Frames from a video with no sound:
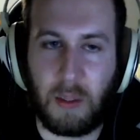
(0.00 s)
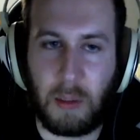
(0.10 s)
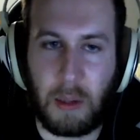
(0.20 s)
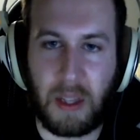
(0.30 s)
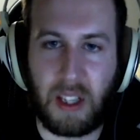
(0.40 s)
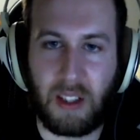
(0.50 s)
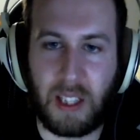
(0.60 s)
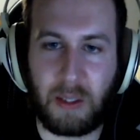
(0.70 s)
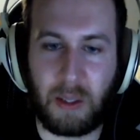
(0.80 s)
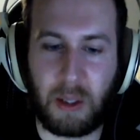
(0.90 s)
Maybe he'll
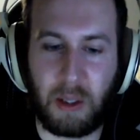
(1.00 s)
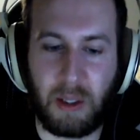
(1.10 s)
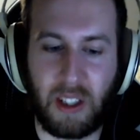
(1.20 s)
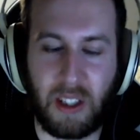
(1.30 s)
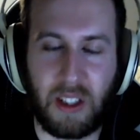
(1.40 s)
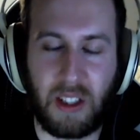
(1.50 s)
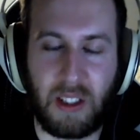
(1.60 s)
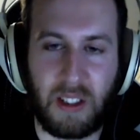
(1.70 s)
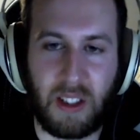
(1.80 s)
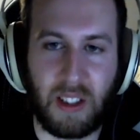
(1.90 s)
like recruit all those
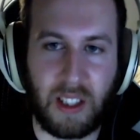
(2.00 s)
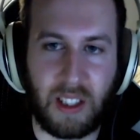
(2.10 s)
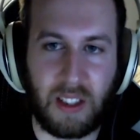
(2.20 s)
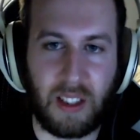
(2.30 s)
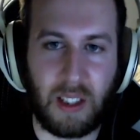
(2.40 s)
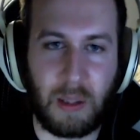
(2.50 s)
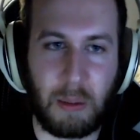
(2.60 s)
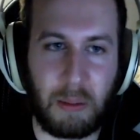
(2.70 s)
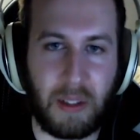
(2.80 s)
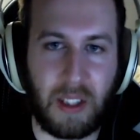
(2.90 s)
dudes to like help
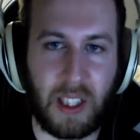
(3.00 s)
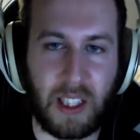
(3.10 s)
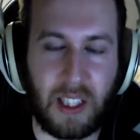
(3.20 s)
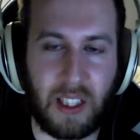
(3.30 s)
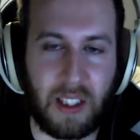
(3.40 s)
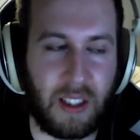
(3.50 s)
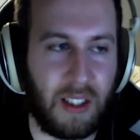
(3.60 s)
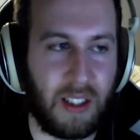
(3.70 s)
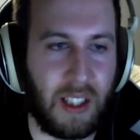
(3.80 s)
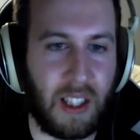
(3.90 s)
him take it down,
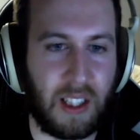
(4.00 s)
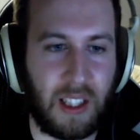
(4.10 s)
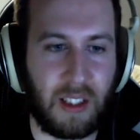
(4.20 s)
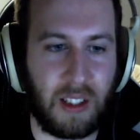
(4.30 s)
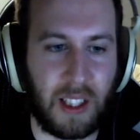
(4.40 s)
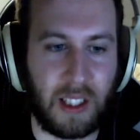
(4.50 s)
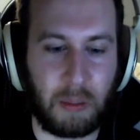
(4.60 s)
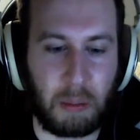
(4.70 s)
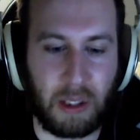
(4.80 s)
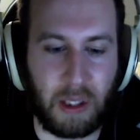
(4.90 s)
and then they'll like
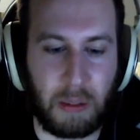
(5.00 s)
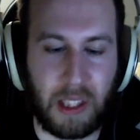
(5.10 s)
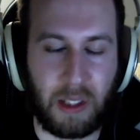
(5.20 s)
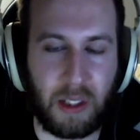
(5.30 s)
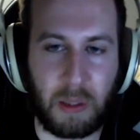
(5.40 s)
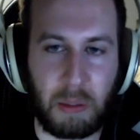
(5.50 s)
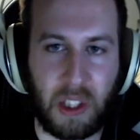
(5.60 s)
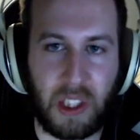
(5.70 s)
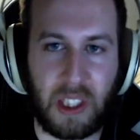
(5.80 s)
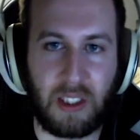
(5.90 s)
build the Matrix
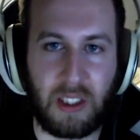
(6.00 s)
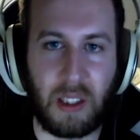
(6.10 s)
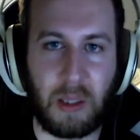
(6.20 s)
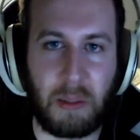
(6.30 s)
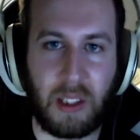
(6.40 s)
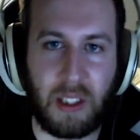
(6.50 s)
machine or something. And